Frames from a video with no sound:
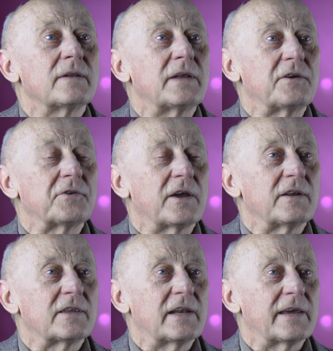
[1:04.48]

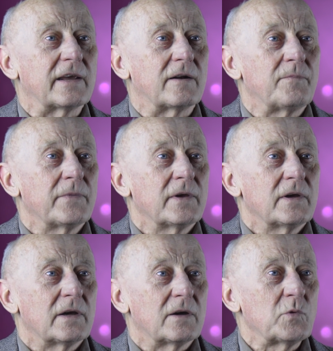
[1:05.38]
nitrided layer,
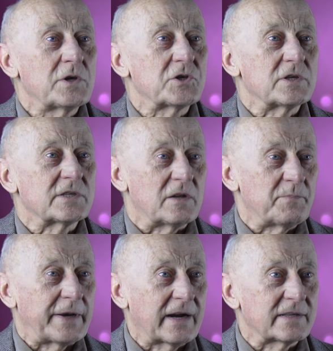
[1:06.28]
which is in
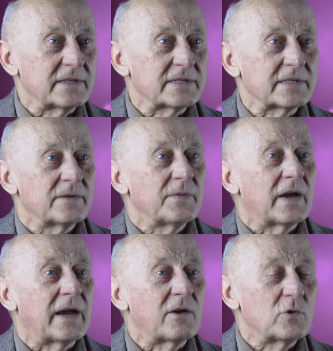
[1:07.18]
practice,
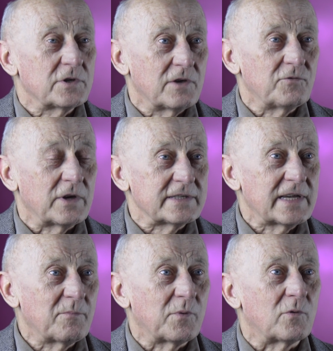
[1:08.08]
I will give you
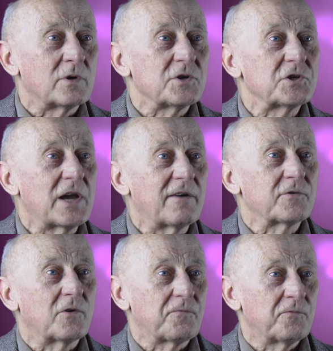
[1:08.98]
example,
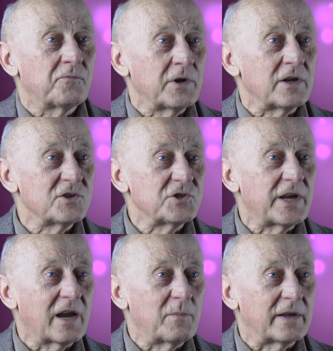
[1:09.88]
shaft of 3-inch
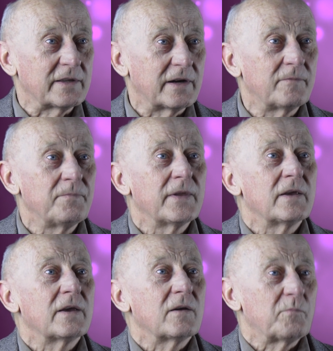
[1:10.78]
diameter,
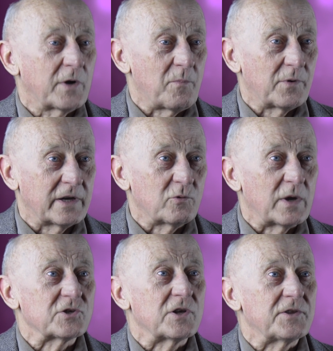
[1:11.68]
properly
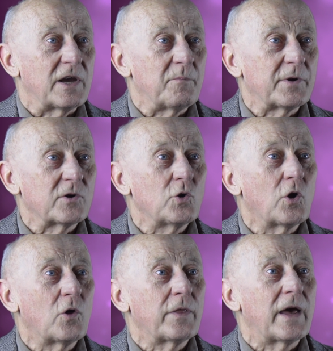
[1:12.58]
quenched and tempered,
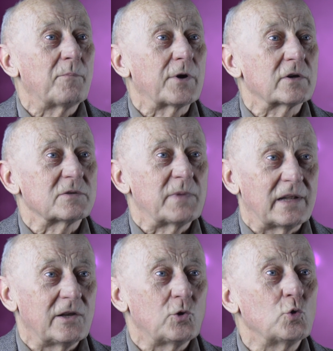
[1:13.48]
grow
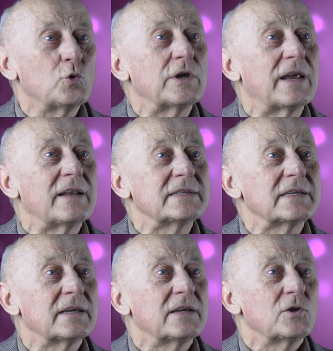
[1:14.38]
approximately 2/10
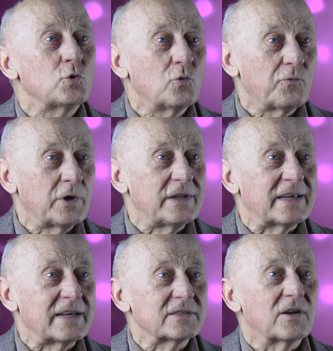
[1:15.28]
to
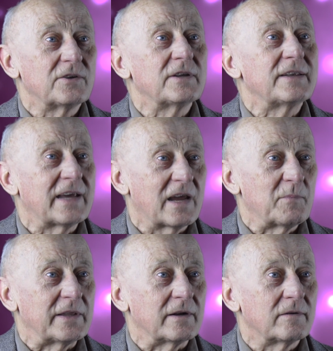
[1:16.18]
3/10 on
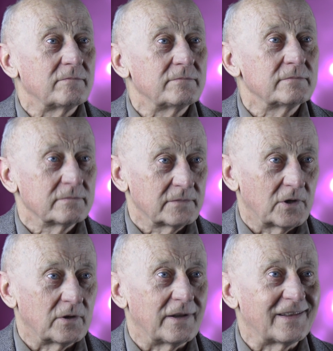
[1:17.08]
diameter.
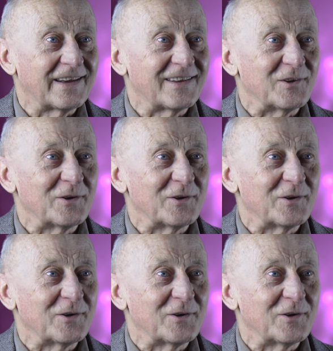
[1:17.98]
Thank